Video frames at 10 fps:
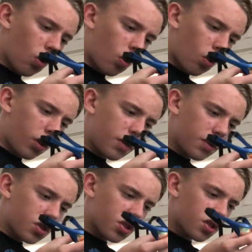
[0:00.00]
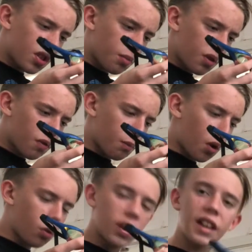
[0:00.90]
or even just a bit of
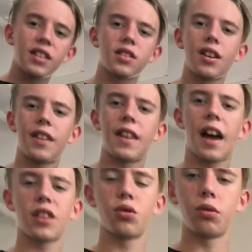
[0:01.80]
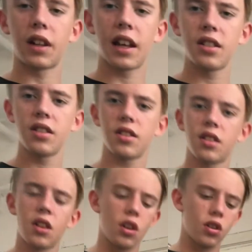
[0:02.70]
mold inside the actual lens.
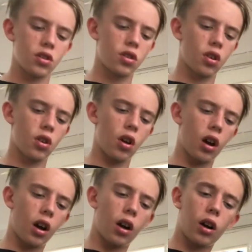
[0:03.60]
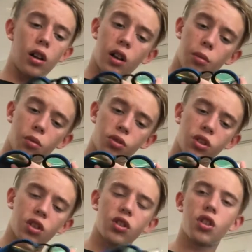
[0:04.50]
So I'm also
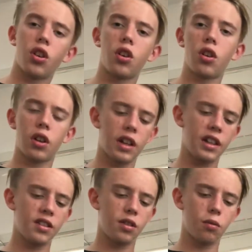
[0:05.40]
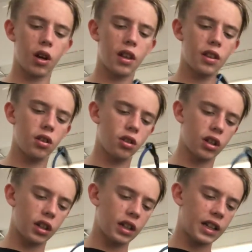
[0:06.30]
going to show you an easy way that you
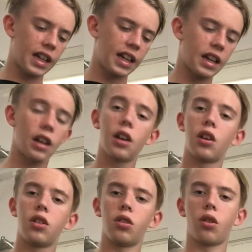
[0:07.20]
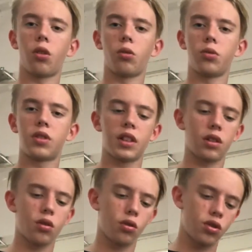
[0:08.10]
can clean your goggles and the
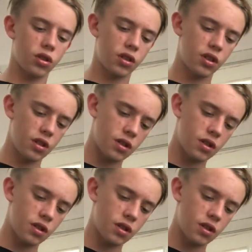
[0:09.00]
cushions.